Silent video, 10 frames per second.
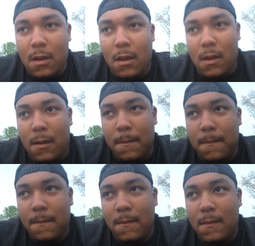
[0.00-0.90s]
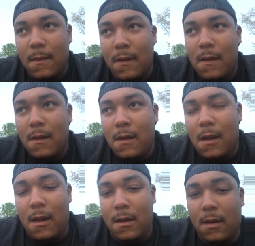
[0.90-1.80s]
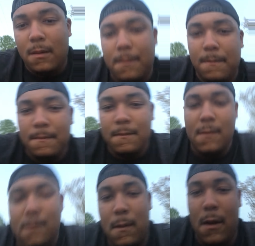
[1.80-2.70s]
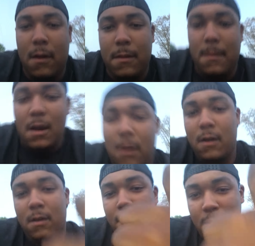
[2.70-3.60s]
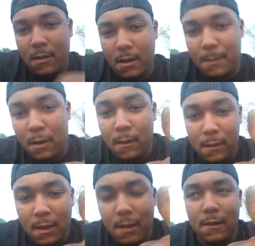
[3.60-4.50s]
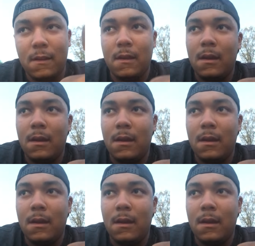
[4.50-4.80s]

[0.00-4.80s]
Um, um, run my hub. I broke it.